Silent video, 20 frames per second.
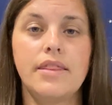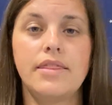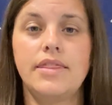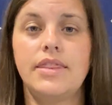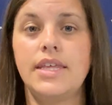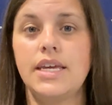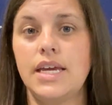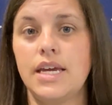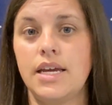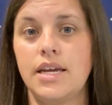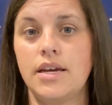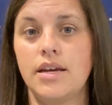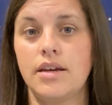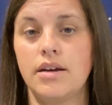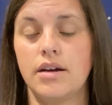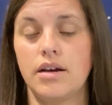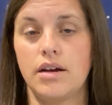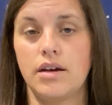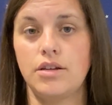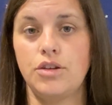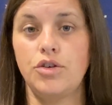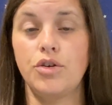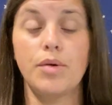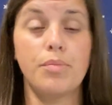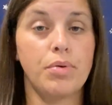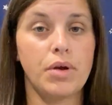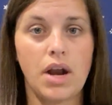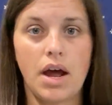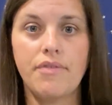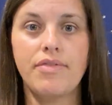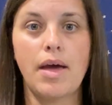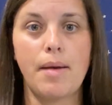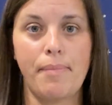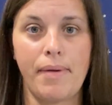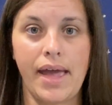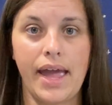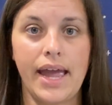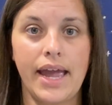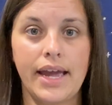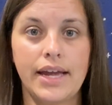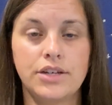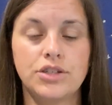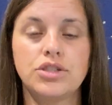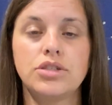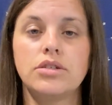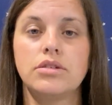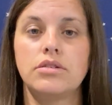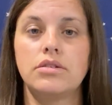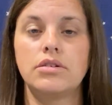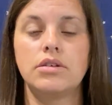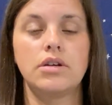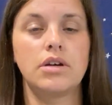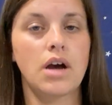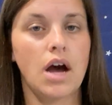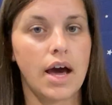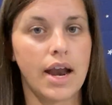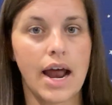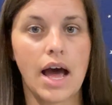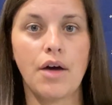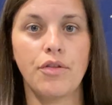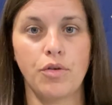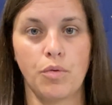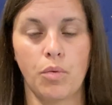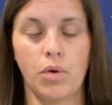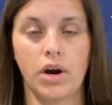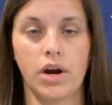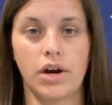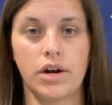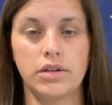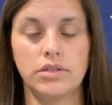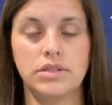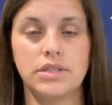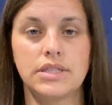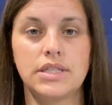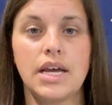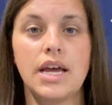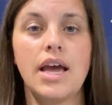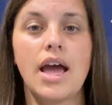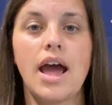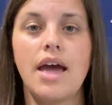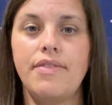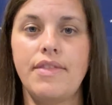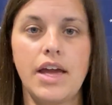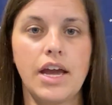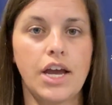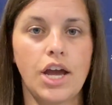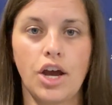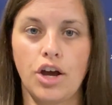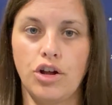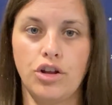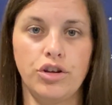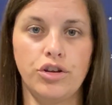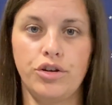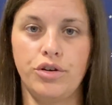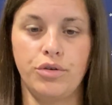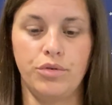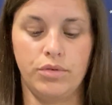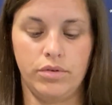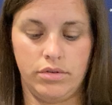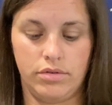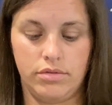you can print off that page, cut out the words, and they can glue